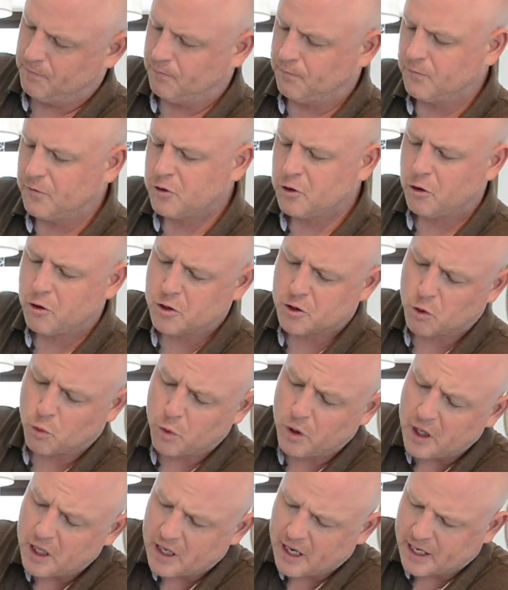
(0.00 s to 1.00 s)
So there's a
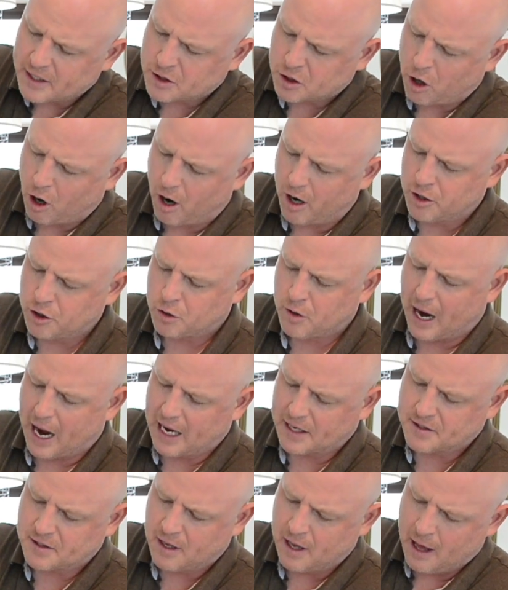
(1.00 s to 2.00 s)
really nice
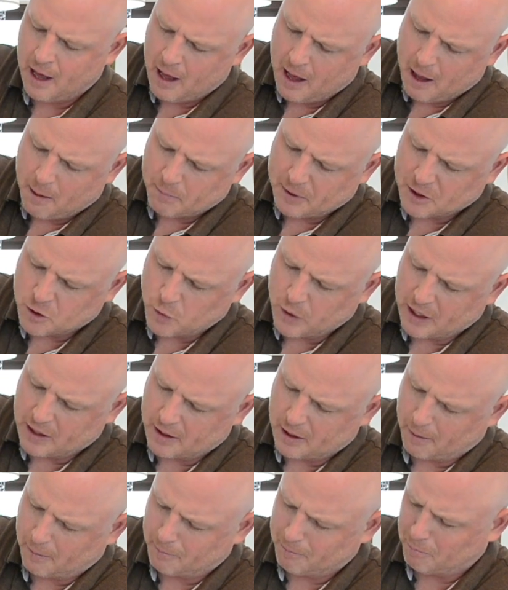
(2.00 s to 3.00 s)
contrast between
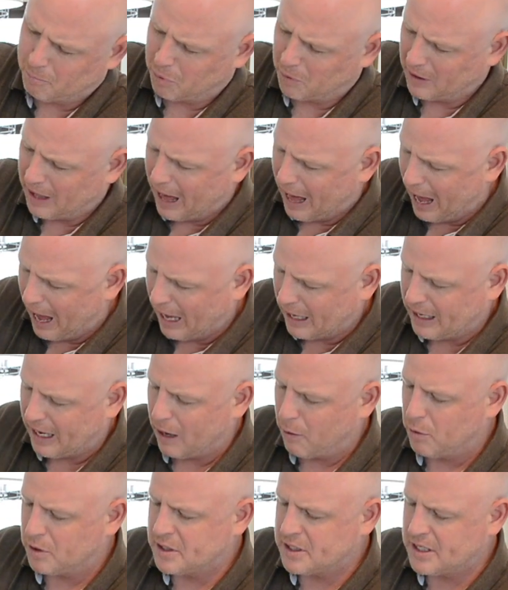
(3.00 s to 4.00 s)
the black,
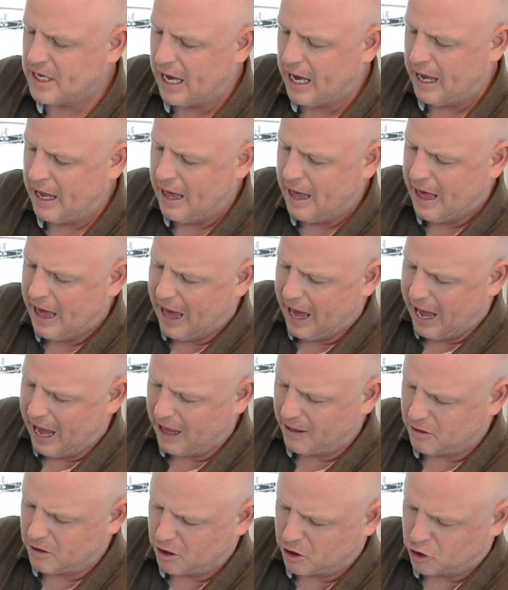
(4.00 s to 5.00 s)
I would say,
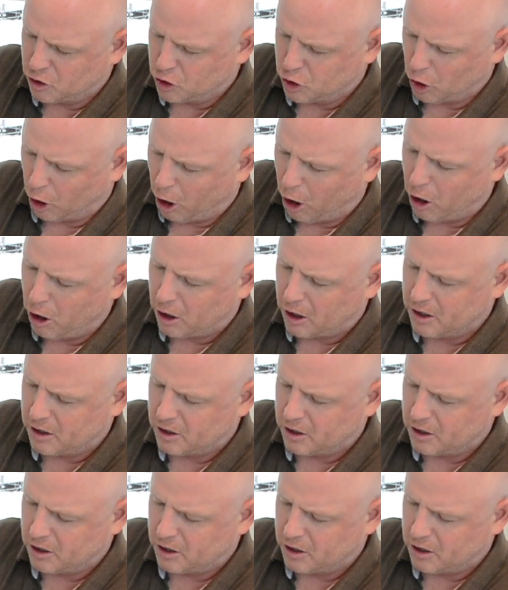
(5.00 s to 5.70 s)
and the dark,